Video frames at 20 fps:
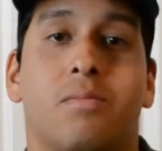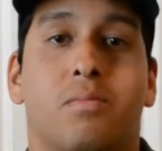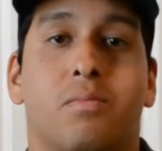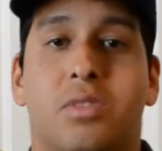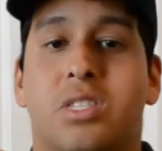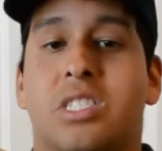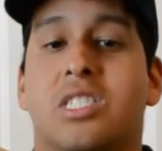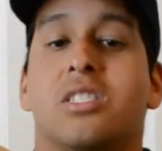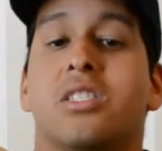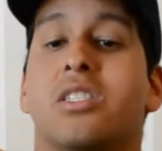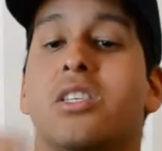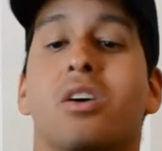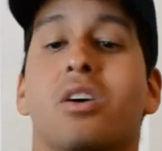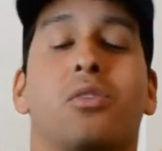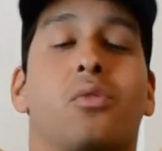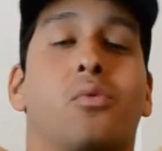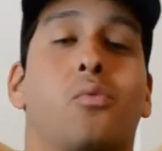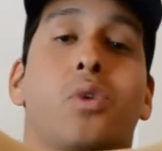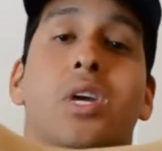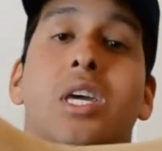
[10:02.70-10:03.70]
just the
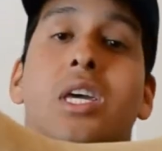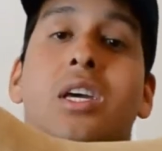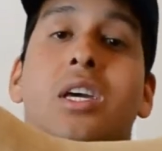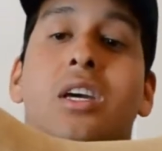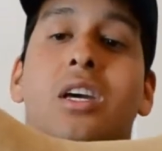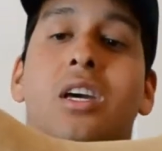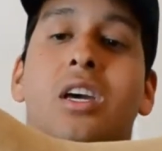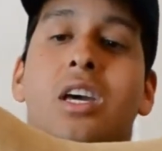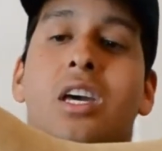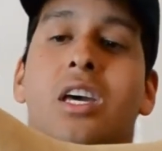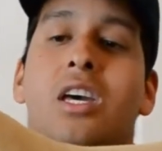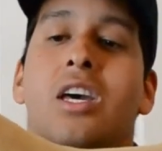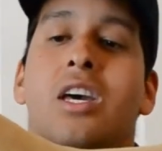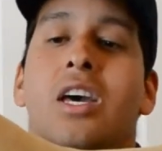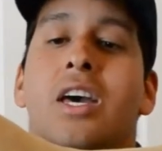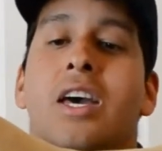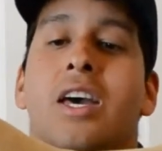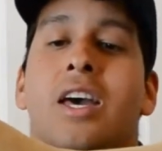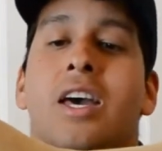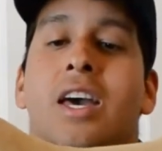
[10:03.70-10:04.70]
other week,
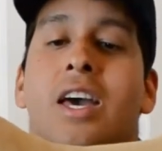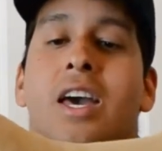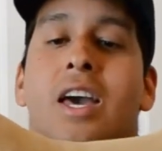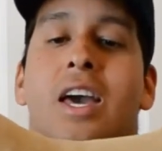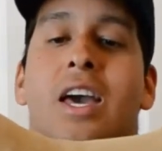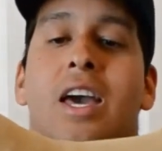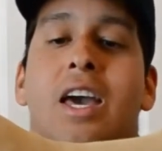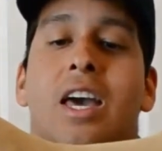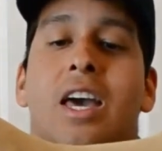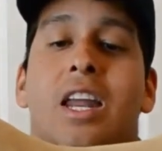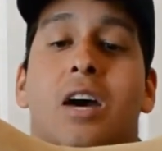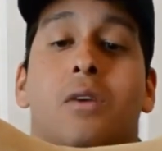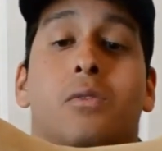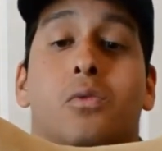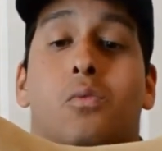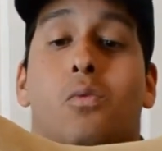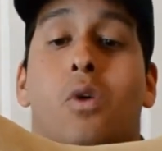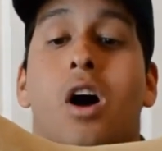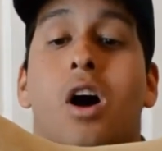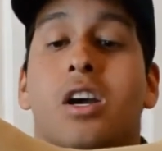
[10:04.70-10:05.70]
and I was
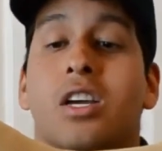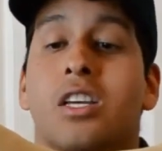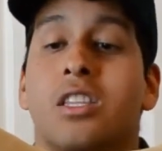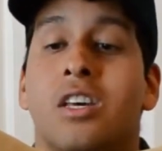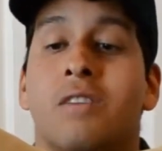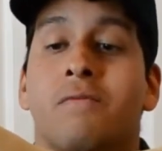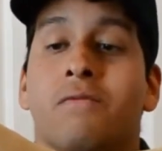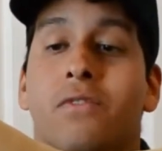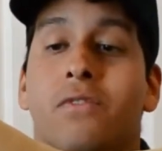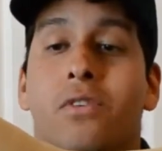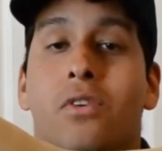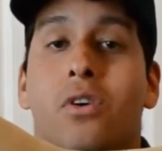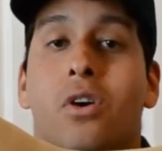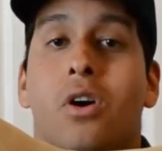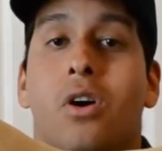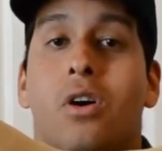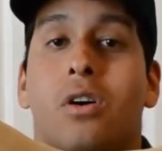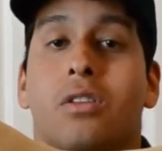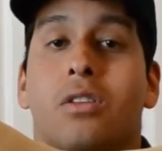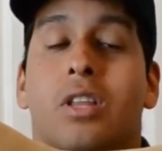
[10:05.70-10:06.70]
rocking them for
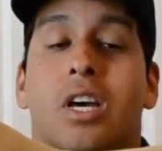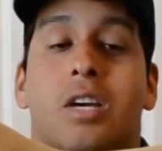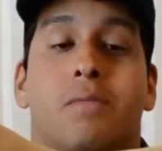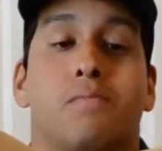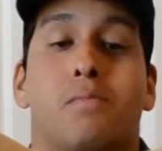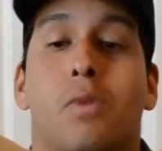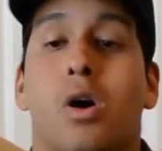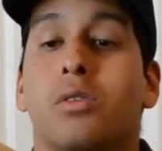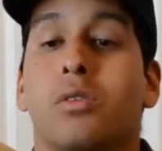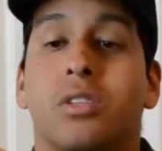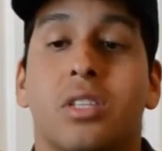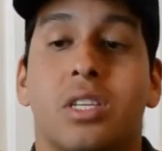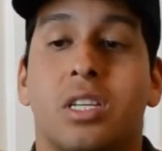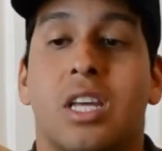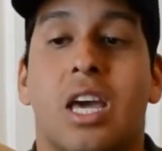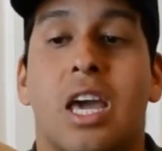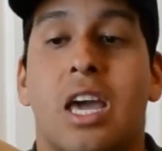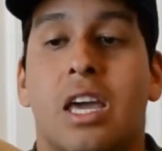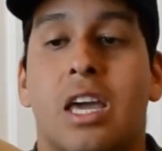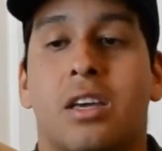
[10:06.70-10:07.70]
like most of
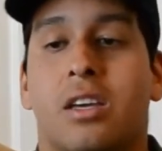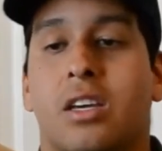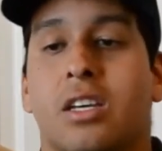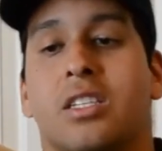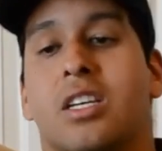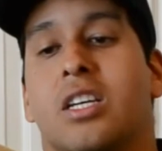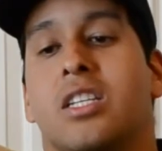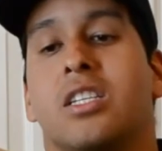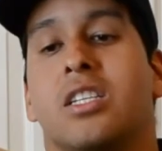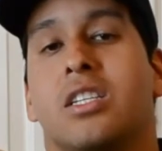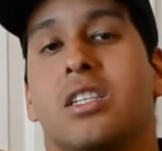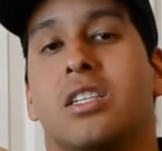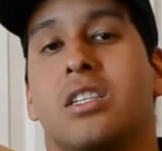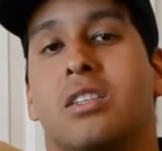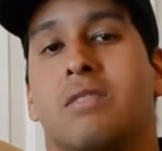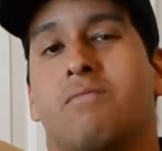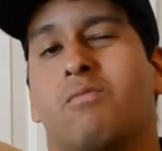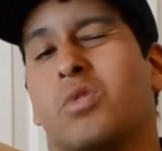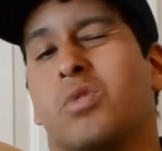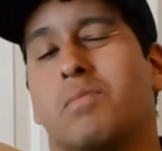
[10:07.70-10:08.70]
the day because I just
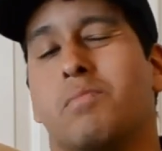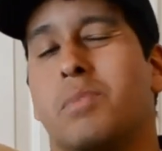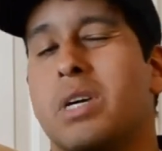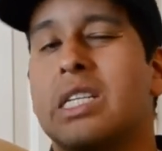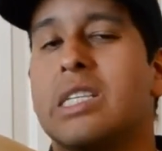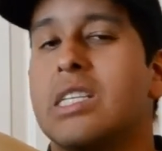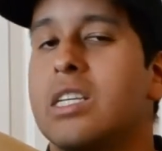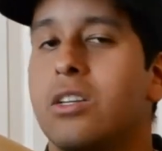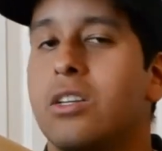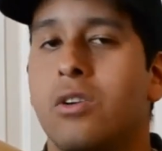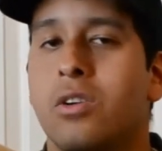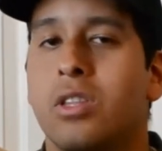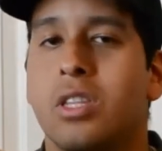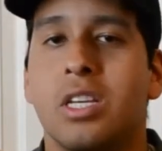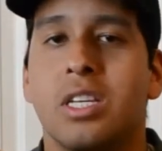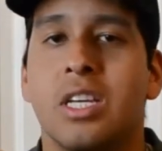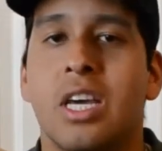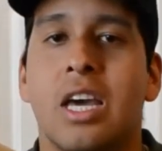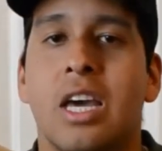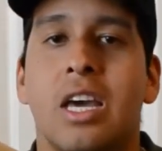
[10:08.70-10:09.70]
was busy during the
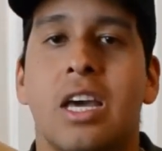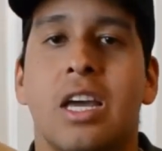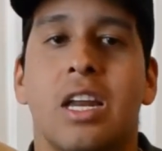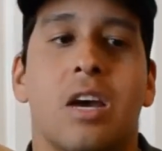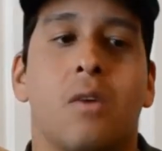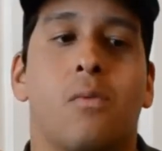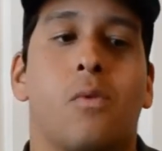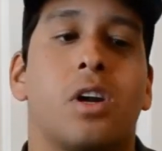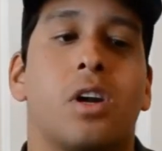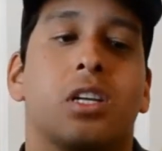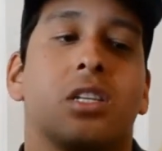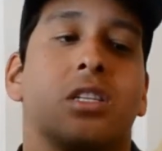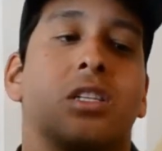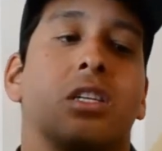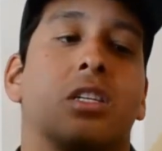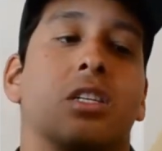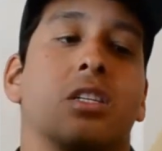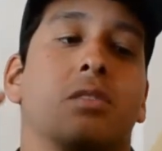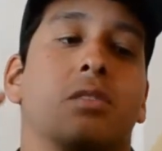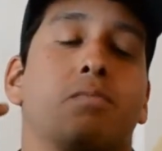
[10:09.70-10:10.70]
day and I wanted to
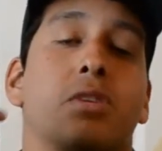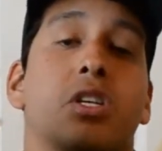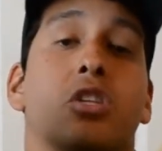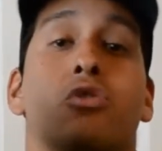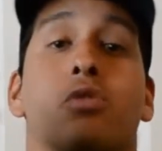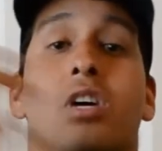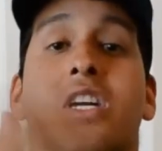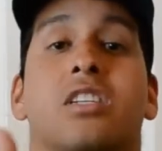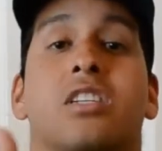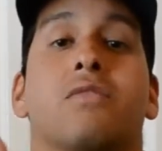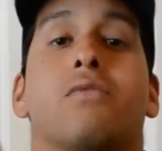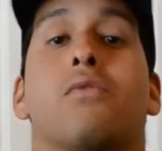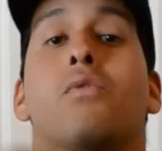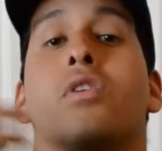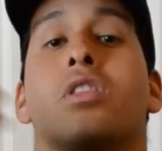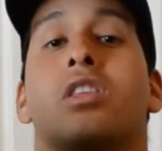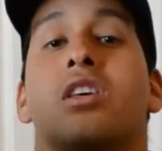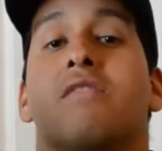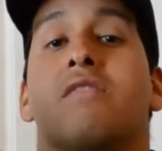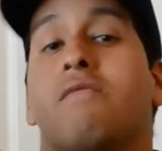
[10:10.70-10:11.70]
just be dressed for
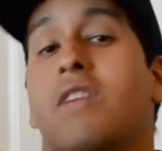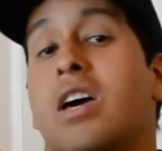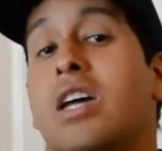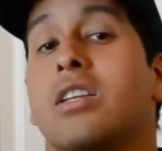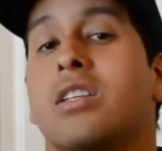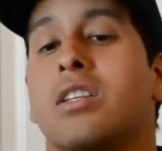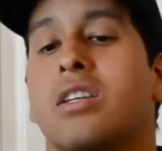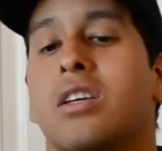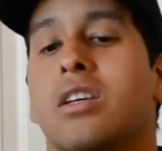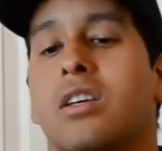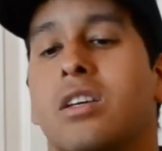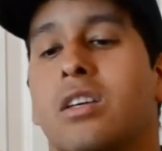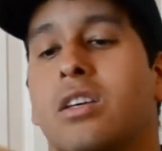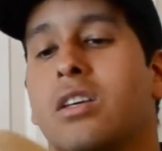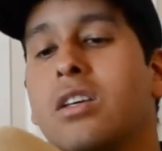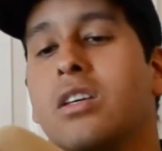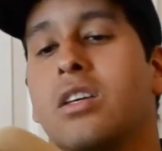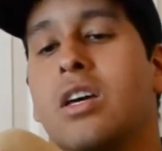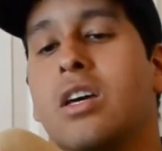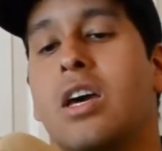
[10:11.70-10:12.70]
the event
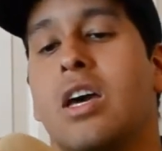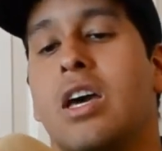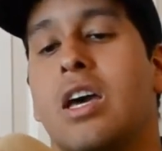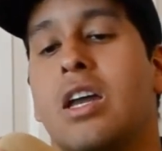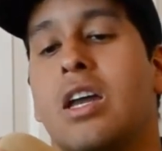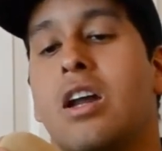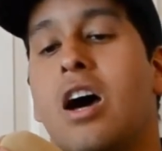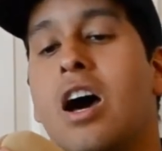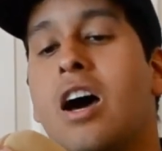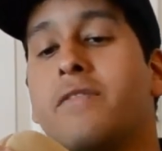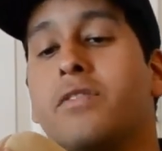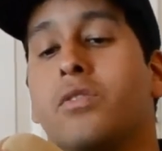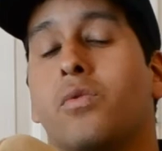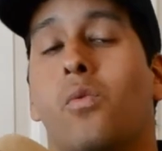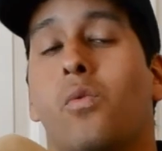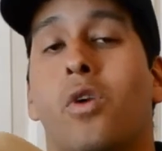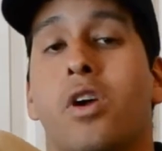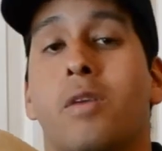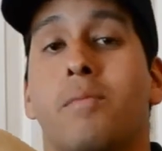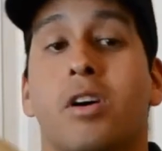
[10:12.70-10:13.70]
and not have to
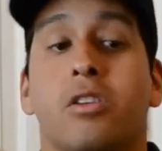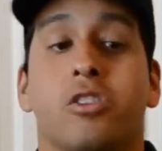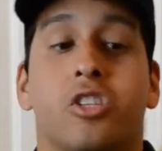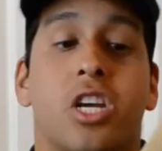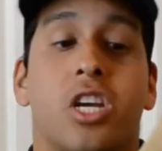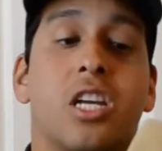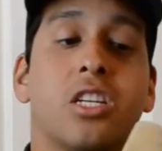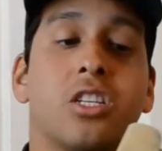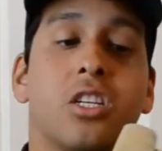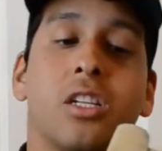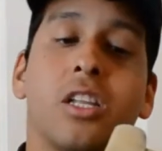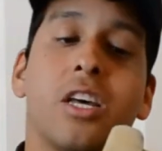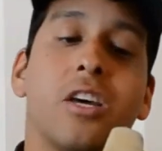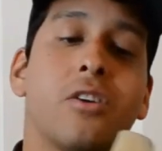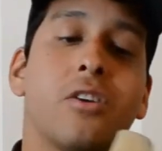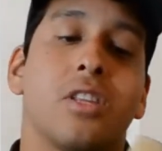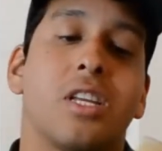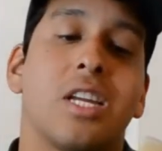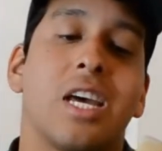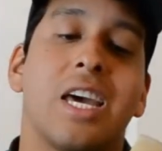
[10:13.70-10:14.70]
worry about changing later
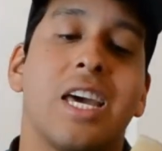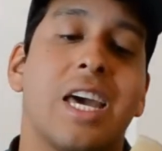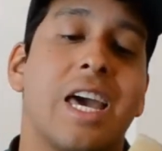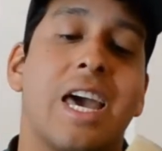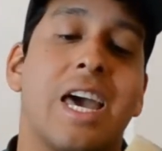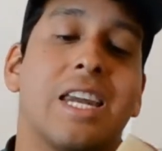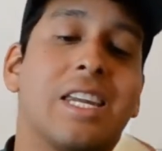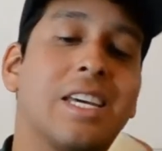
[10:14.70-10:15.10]
in the day. And